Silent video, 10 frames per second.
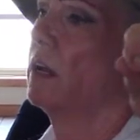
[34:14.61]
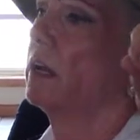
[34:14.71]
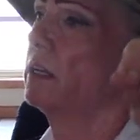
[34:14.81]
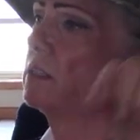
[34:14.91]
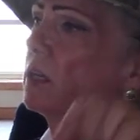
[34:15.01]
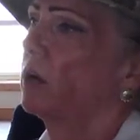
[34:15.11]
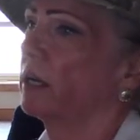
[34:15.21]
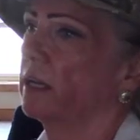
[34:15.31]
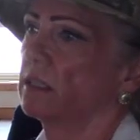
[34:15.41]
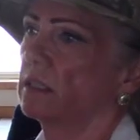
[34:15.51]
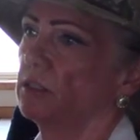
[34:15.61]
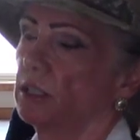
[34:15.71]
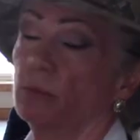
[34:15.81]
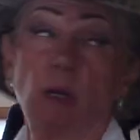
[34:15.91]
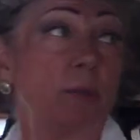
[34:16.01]
And so I guess the
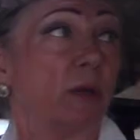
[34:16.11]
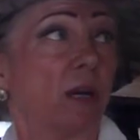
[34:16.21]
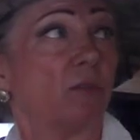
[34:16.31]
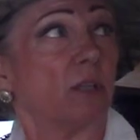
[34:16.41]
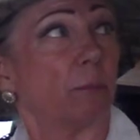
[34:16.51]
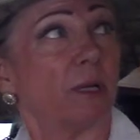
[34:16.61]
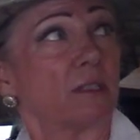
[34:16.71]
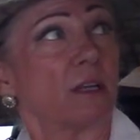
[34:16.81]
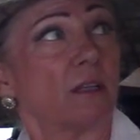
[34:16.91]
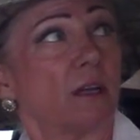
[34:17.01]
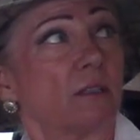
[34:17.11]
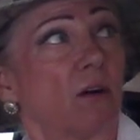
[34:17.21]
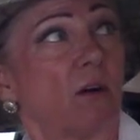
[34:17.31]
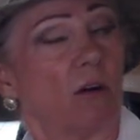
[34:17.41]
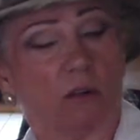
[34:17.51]
deer maybe haven't, but it's not that
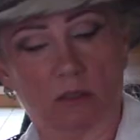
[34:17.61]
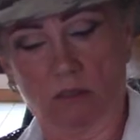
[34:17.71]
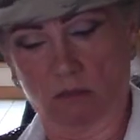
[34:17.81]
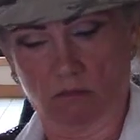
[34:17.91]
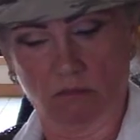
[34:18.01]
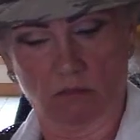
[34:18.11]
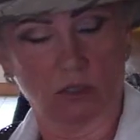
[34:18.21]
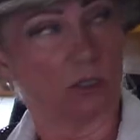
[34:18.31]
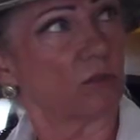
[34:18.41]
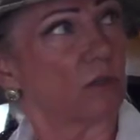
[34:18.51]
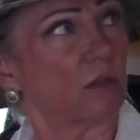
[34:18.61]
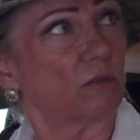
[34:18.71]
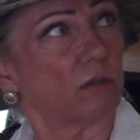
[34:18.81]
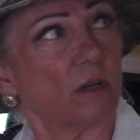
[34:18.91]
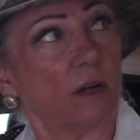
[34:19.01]
tall. It's, you know, so
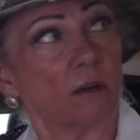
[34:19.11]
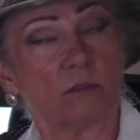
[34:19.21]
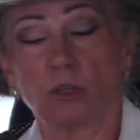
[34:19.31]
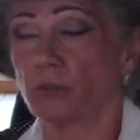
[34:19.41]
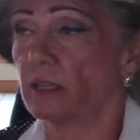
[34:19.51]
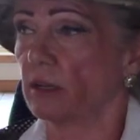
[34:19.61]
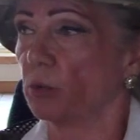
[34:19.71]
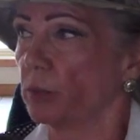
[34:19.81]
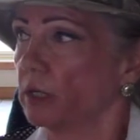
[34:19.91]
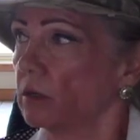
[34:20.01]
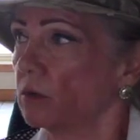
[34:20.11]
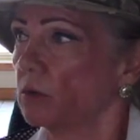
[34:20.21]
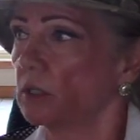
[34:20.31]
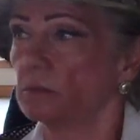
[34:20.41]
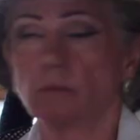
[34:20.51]
I don't know if that's helping. Well, a
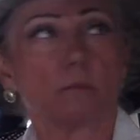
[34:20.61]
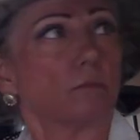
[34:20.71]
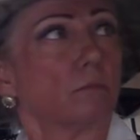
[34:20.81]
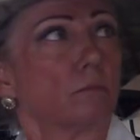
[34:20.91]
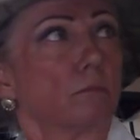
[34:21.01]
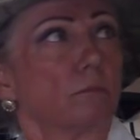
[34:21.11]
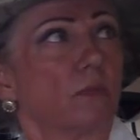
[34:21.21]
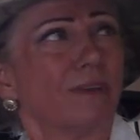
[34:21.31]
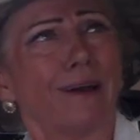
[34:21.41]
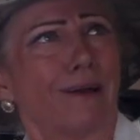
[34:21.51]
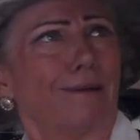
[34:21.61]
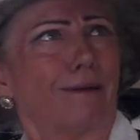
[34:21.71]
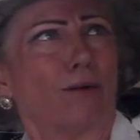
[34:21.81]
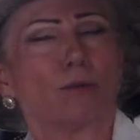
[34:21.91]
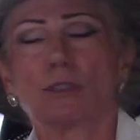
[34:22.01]
deer what. can leave. Yeah, I know.